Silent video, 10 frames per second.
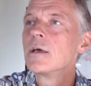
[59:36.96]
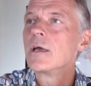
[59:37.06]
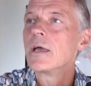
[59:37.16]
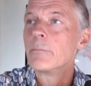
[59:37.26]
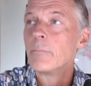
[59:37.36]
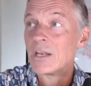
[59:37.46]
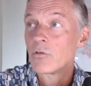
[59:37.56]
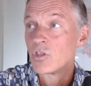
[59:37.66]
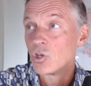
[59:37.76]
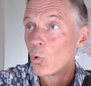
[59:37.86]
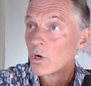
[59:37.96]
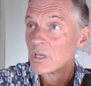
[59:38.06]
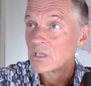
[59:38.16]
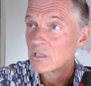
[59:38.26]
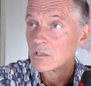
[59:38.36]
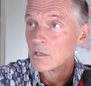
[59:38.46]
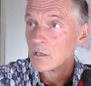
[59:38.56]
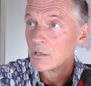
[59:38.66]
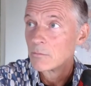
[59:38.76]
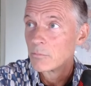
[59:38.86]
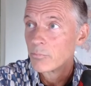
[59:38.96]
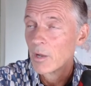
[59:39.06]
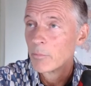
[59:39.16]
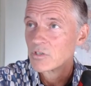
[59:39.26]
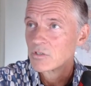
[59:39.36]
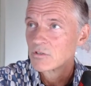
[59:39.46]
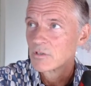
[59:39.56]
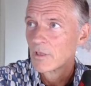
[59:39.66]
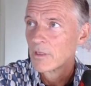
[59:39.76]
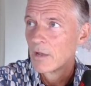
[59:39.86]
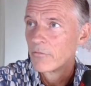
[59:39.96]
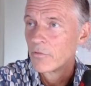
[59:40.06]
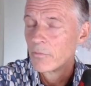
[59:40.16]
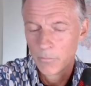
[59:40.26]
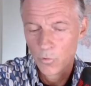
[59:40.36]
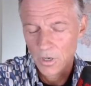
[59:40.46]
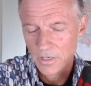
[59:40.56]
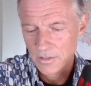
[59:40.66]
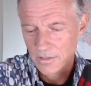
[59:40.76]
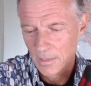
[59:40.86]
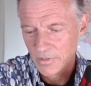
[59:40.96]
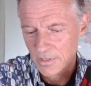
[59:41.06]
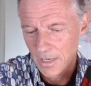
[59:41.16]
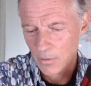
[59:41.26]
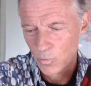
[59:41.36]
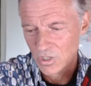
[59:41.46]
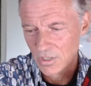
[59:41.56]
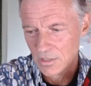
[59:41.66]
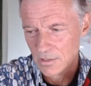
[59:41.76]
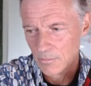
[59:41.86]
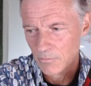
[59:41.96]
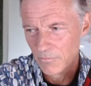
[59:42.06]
many of the Nordic prime ministers, I think, have more or less the same style, which is,